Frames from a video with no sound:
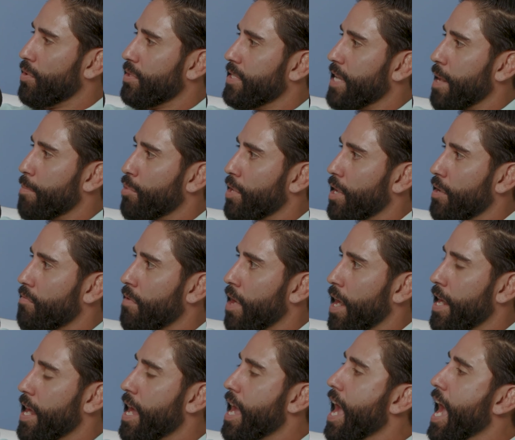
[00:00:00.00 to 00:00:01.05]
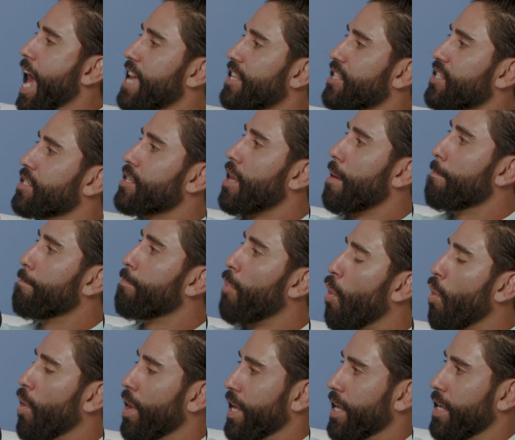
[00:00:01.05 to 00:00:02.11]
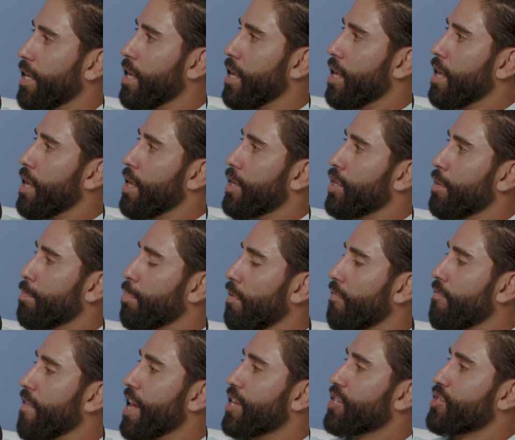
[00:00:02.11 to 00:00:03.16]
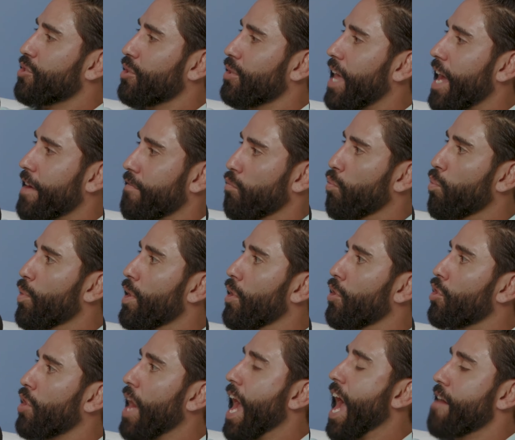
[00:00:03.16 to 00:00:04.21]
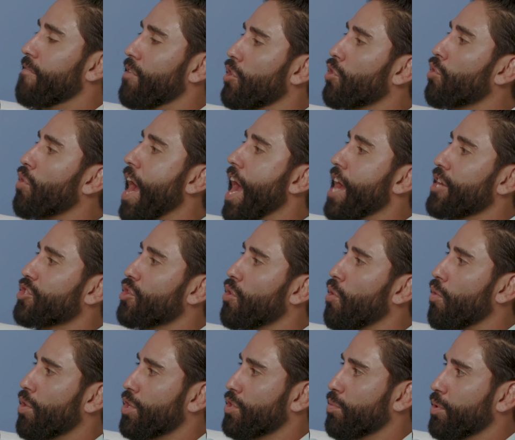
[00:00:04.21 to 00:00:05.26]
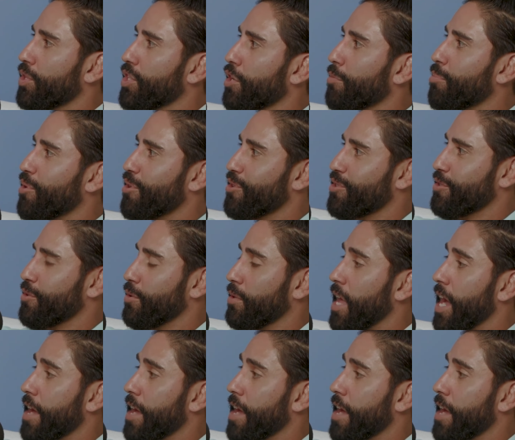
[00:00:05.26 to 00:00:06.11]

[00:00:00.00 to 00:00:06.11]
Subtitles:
those separate, right? At some point, your professional life will have a crash course with your personal